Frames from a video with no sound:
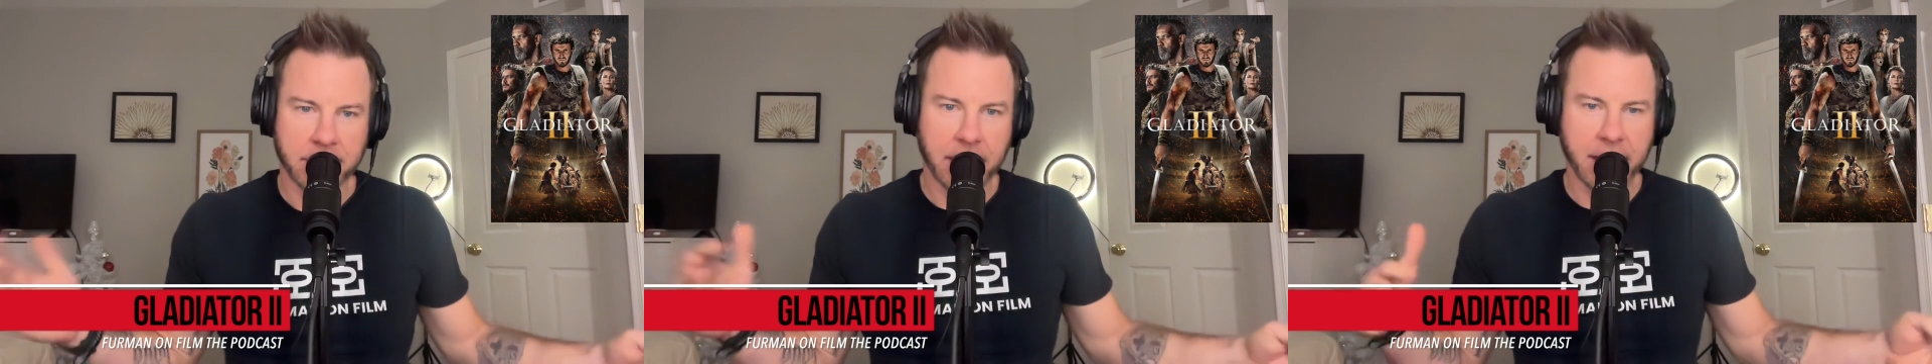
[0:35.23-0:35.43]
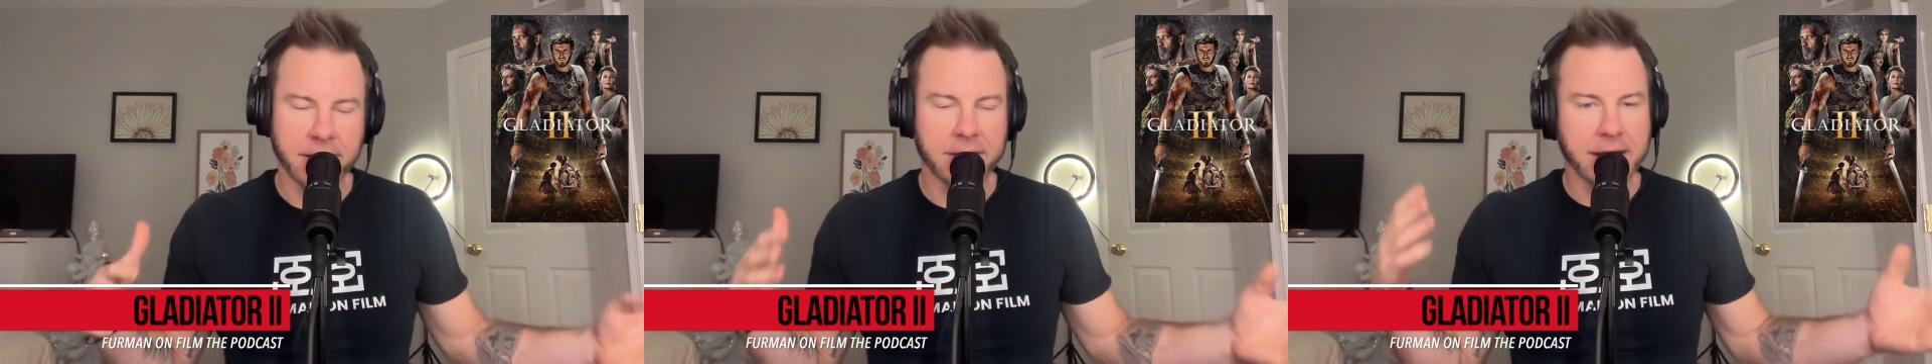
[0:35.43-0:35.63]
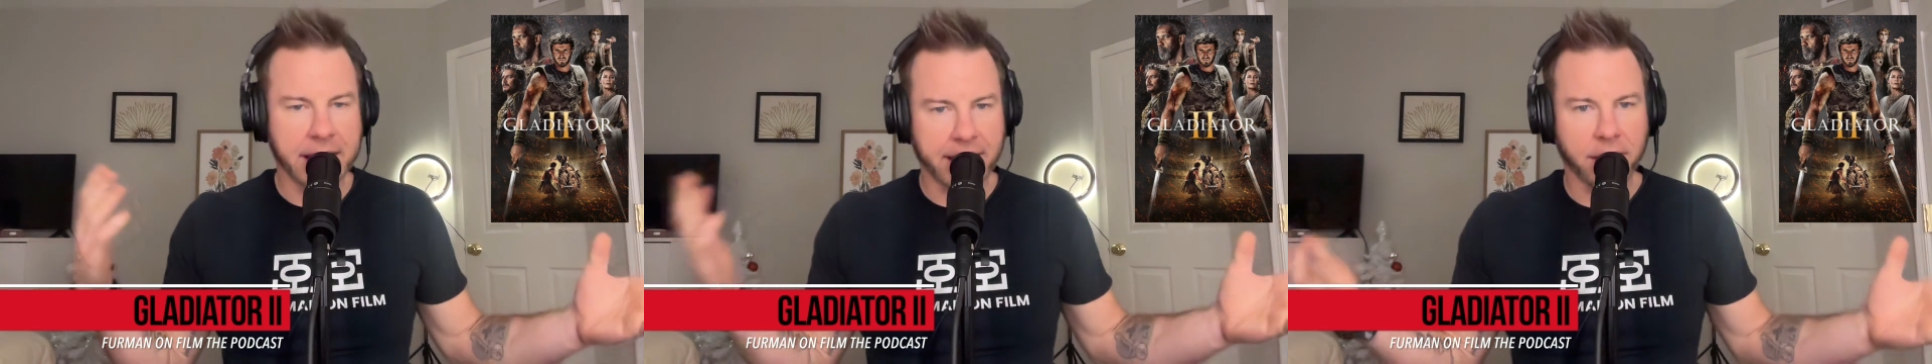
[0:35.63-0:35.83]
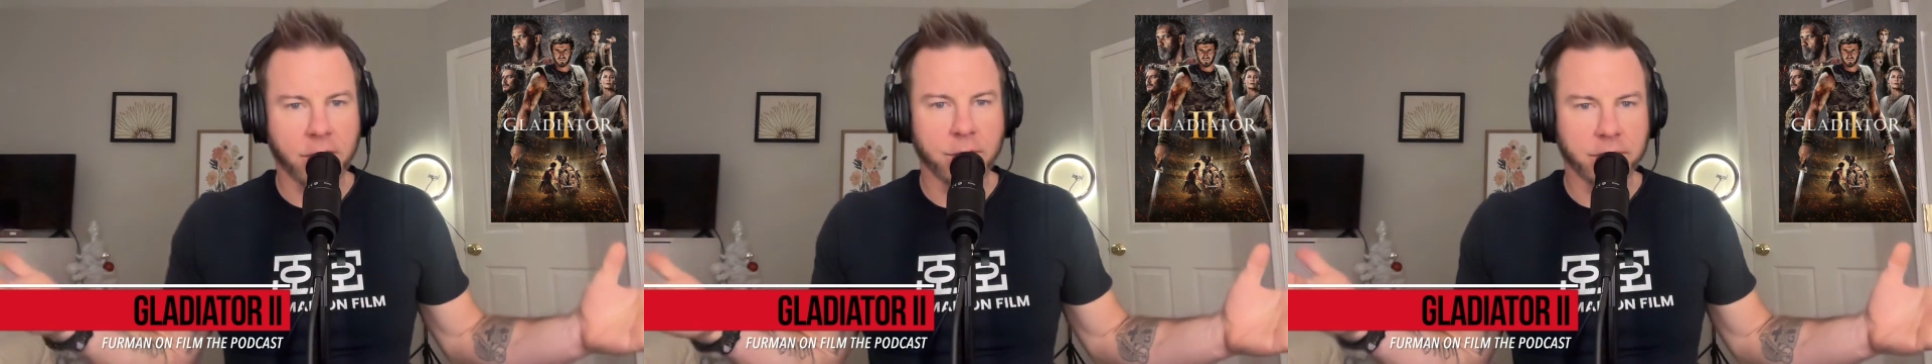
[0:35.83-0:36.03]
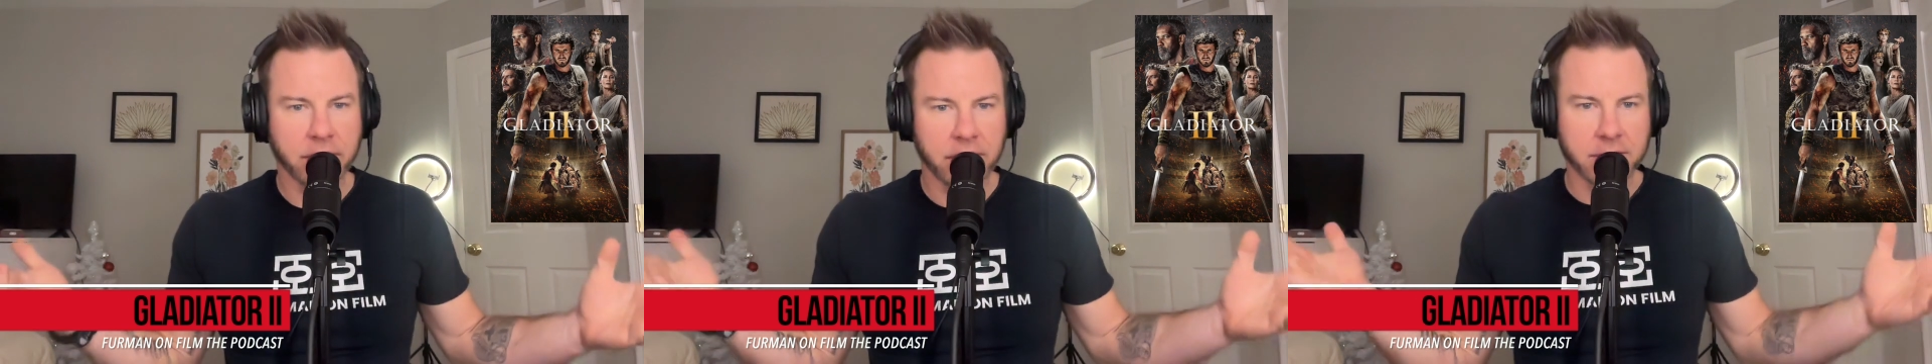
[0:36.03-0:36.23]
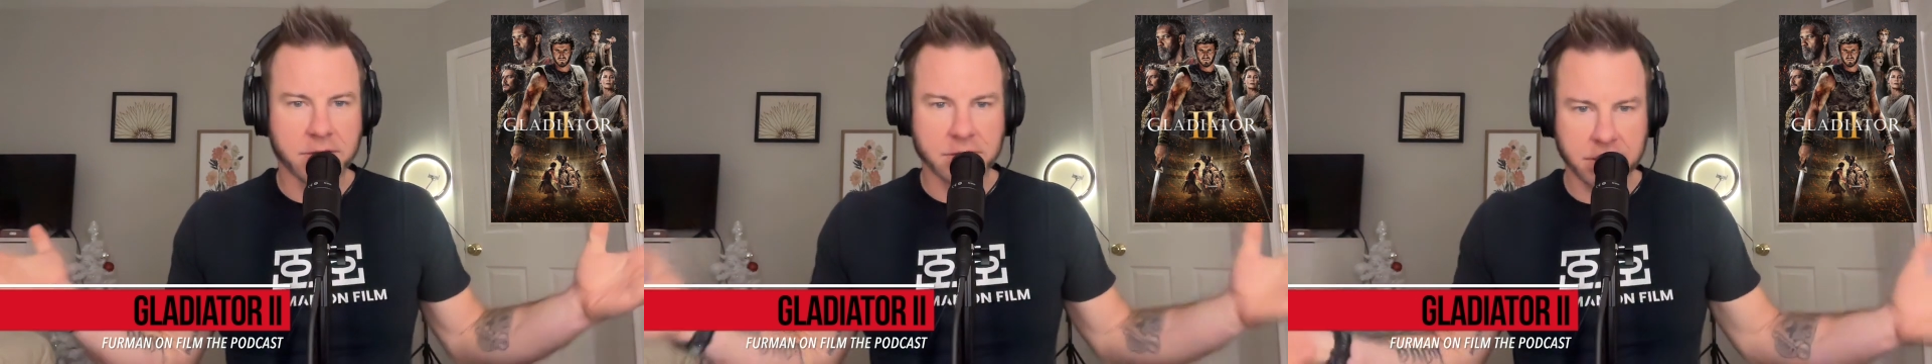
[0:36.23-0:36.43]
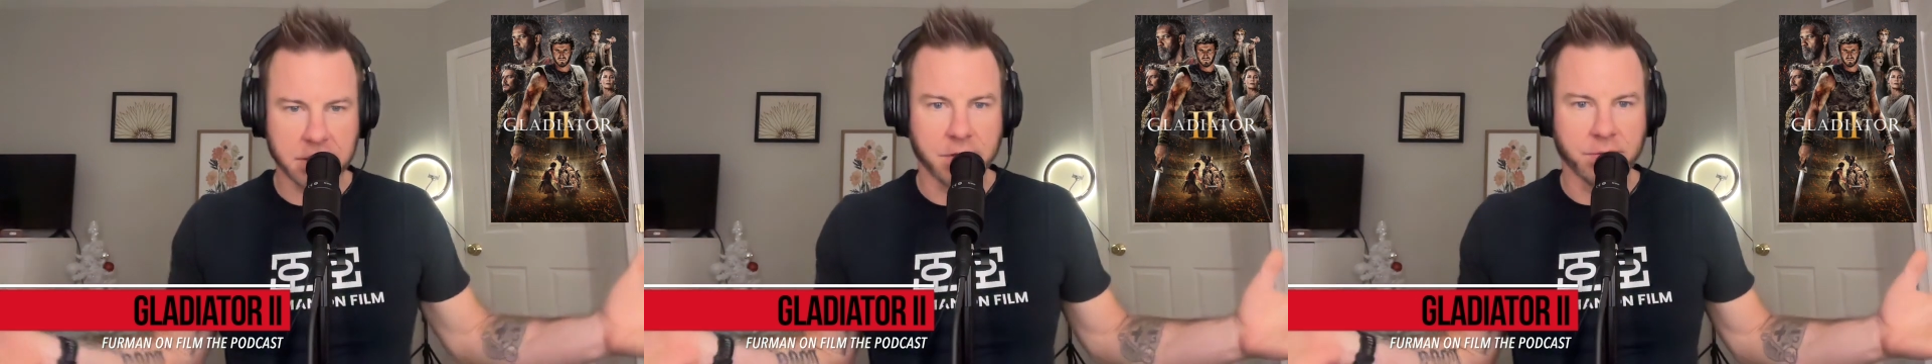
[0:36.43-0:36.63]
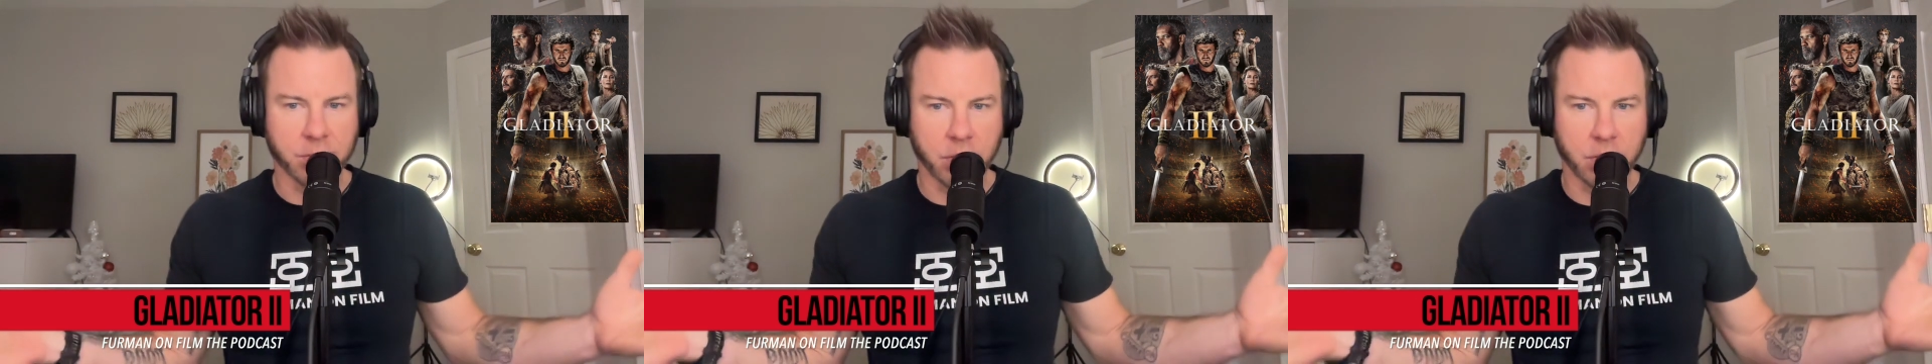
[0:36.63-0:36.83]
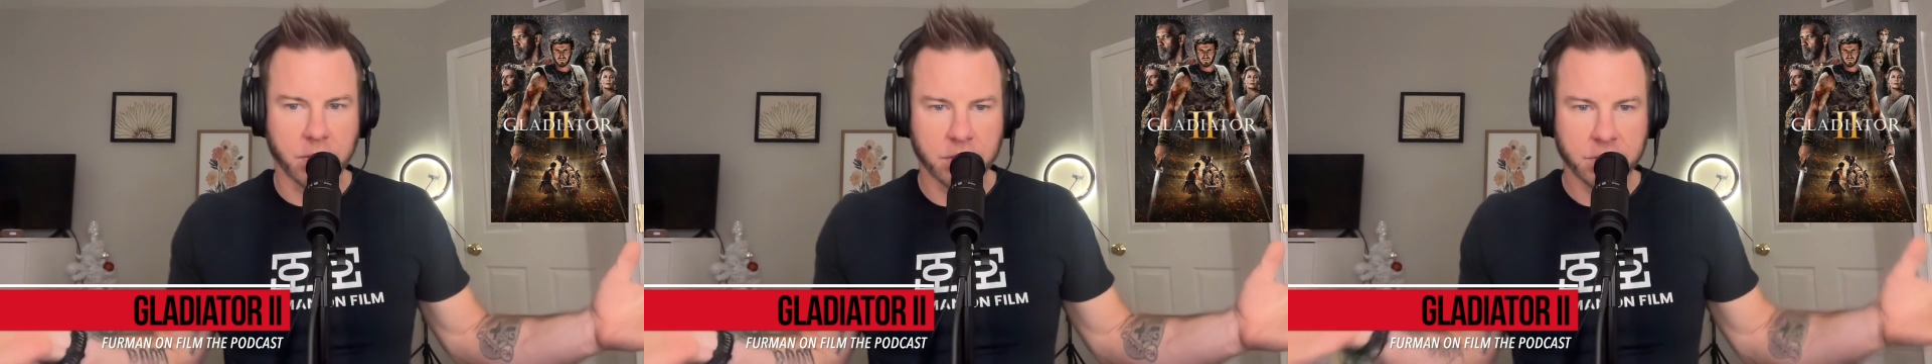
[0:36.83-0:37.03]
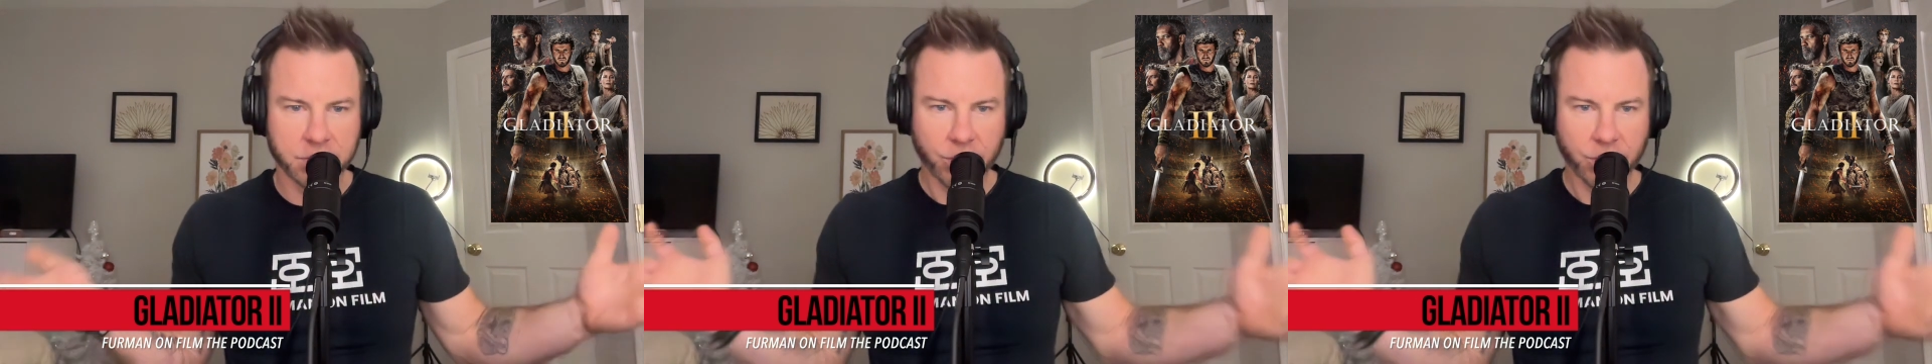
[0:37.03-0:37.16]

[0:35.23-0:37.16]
and now a sequel.